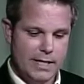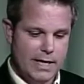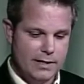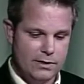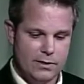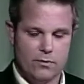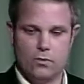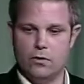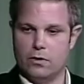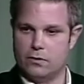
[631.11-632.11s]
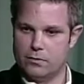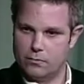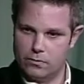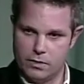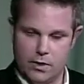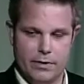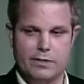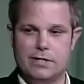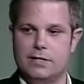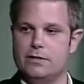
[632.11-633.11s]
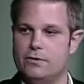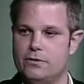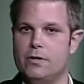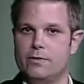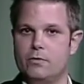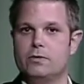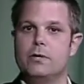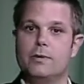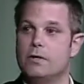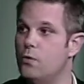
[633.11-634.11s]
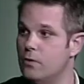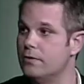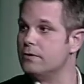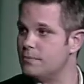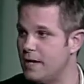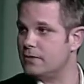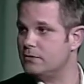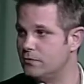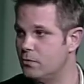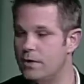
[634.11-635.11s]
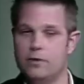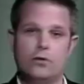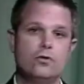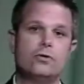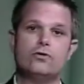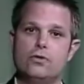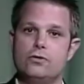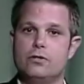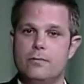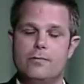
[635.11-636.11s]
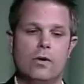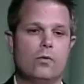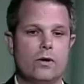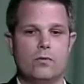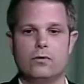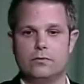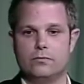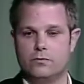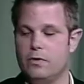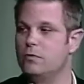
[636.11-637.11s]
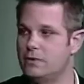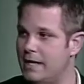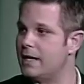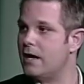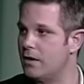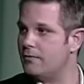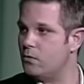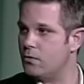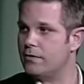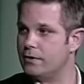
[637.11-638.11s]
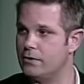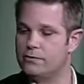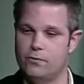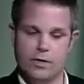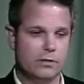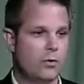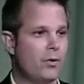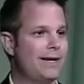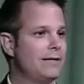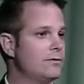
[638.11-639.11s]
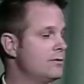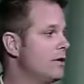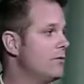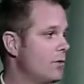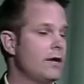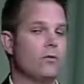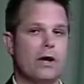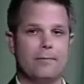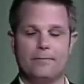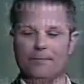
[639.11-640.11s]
agent or an assistant or something will typically order inspections for you. You can choose them, but we will take care of ordering those for you because we want to get those done right away.